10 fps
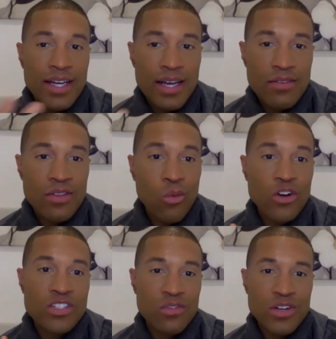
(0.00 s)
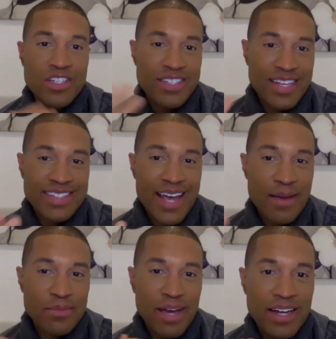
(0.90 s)
The worst of which is contempt,
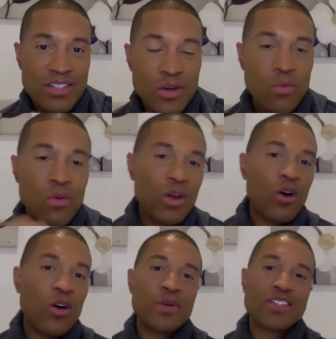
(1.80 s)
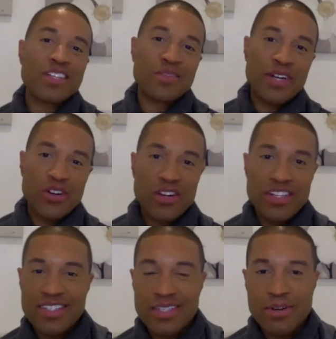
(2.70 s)
man. So we all experience a little bit of
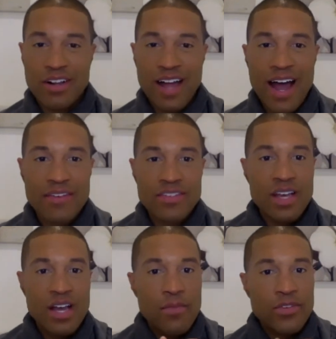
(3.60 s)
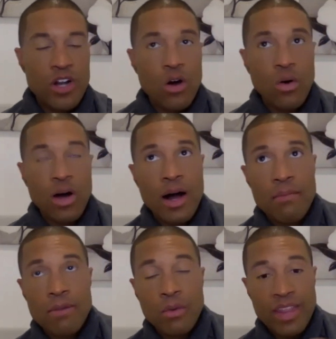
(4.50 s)
criticism in our lives,
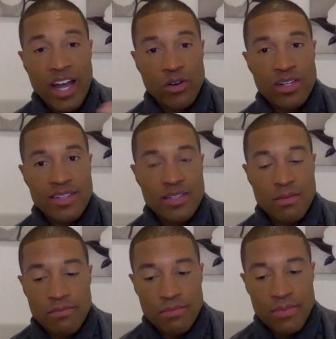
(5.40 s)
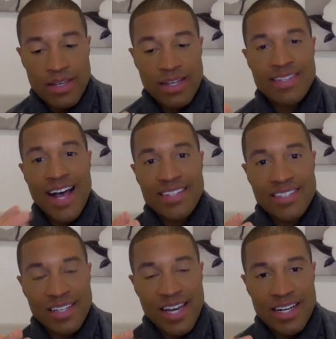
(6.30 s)
but when that criticism gets
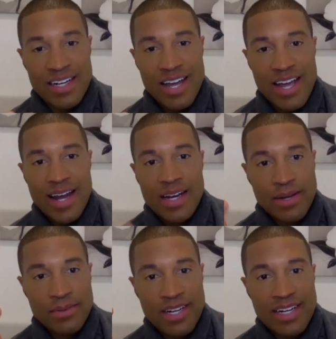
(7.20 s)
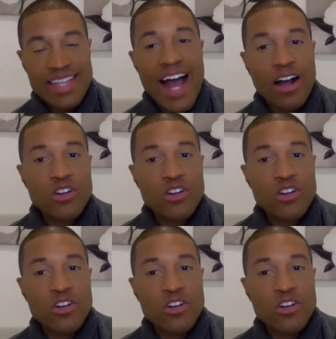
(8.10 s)
escalated and it becomes an attack on your